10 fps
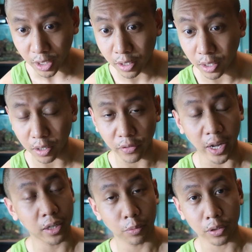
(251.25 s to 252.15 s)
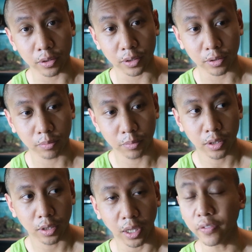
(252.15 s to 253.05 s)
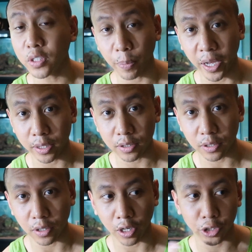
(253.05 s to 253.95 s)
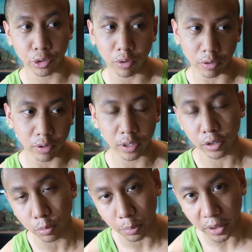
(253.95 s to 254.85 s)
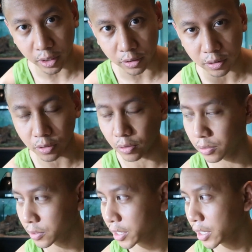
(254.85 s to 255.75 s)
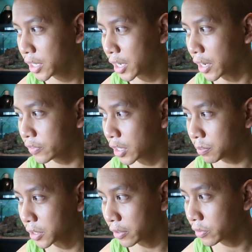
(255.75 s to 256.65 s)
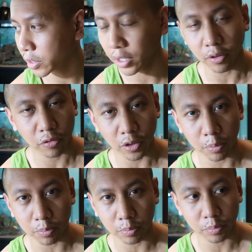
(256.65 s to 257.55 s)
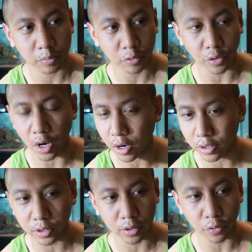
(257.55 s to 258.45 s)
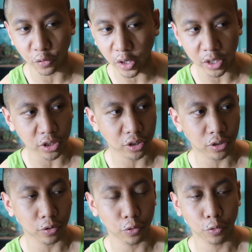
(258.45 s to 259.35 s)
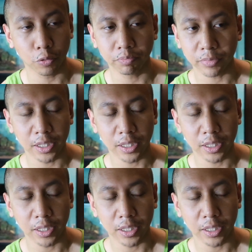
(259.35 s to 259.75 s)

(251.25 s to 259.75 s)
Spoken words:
a lot of animals' lifespans are shorter than human beings. So I've kept everything from frogs to fish to,